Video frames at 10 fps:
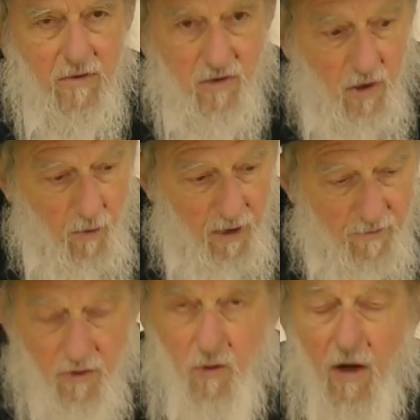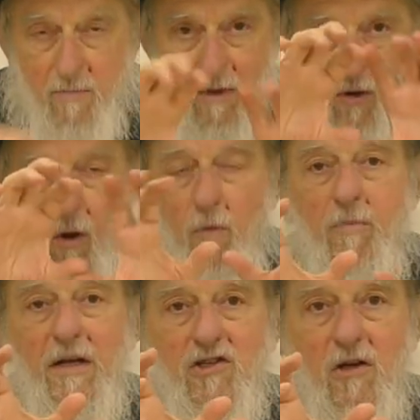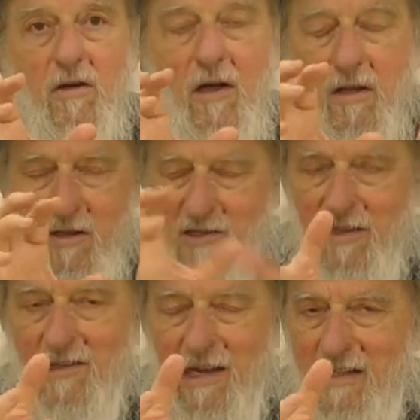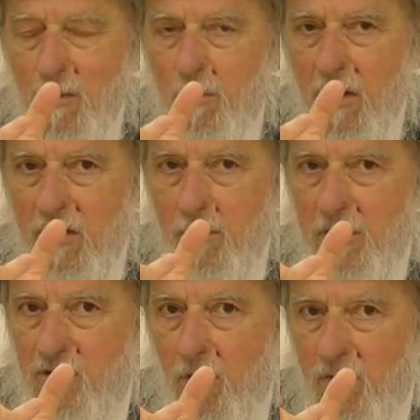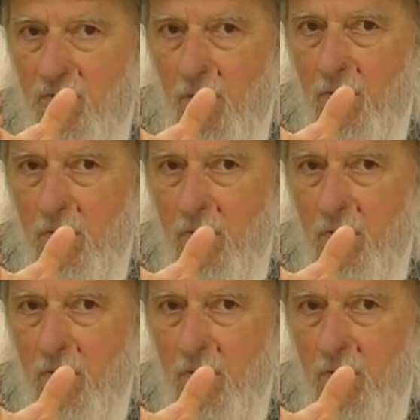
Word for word: So if you're talking about the whole picture, the sickness has to be part of the picture also.